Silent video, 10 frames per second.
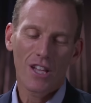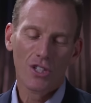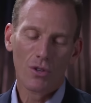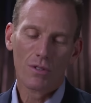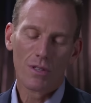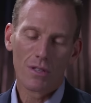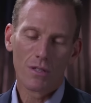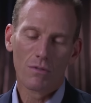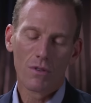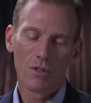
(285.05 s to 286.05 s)
So
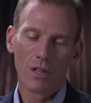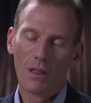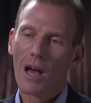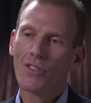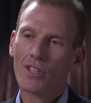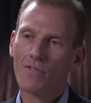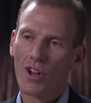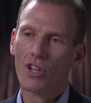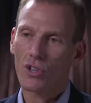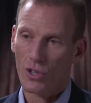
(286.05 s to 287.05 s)
there's a lot that's
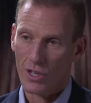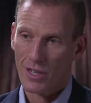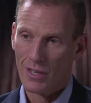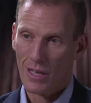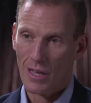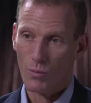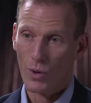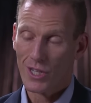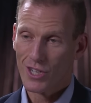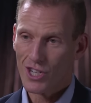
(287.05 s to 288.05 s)
very good in
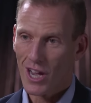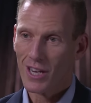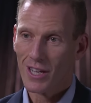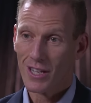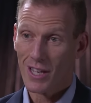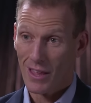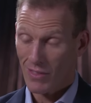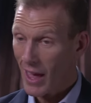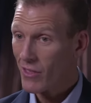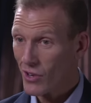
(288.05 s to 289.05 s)
what China
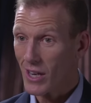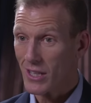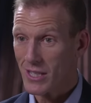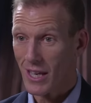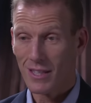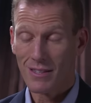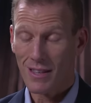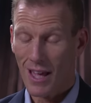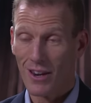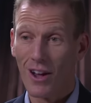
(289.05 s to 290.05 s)
and the United States
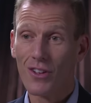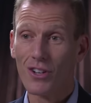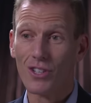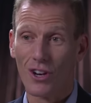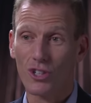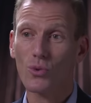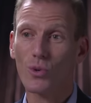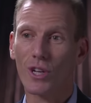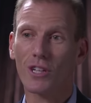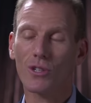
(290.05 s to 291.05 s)
and others are
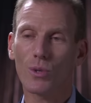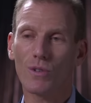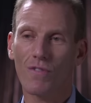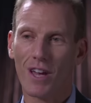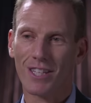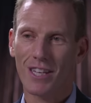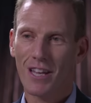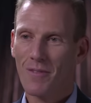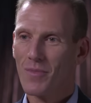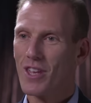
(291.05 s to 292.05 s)
doing to invest
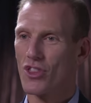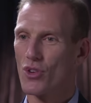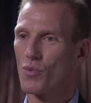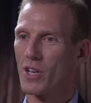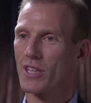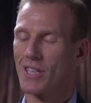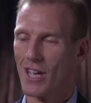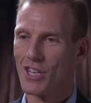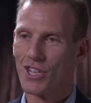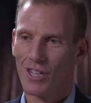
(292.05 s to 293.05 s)
in the
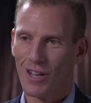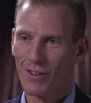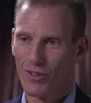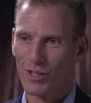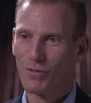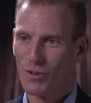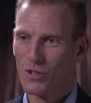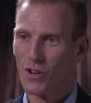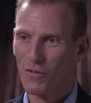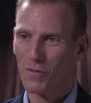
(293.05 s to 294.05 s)
realization of this
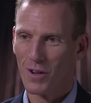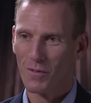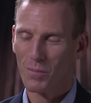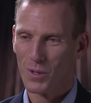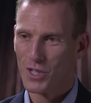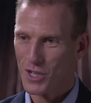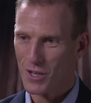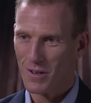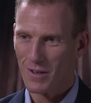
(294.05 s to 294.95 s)
future of precision